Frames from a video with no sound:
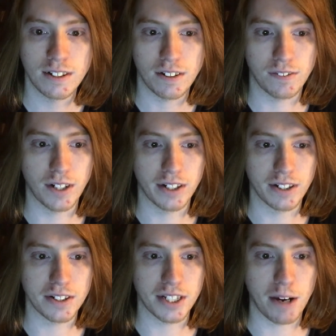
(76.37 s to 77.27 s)
What I
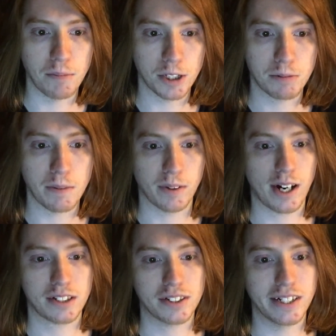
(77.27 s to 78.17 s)
heard is that most people are
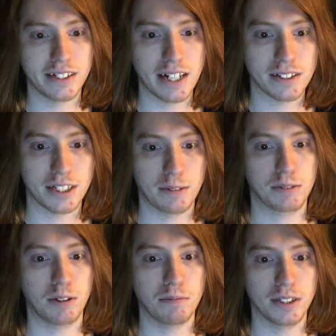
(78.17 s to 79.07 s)
actually against
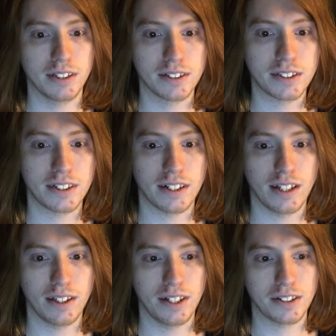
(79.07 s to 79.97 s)
hipstermobiles,
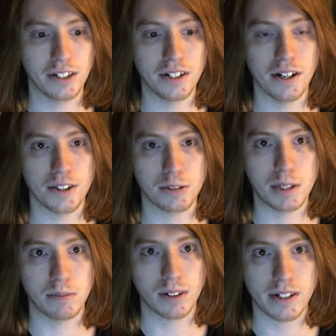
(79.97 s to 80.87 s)
and that's how you know those
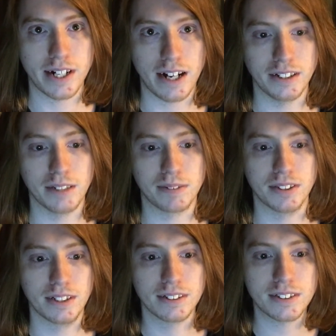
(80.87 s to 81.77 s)
people are not
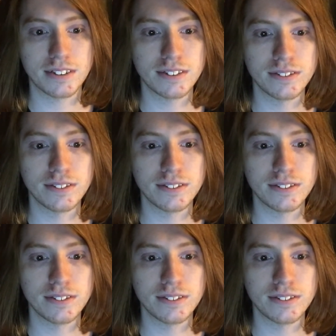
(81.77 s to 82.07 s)
hipsters.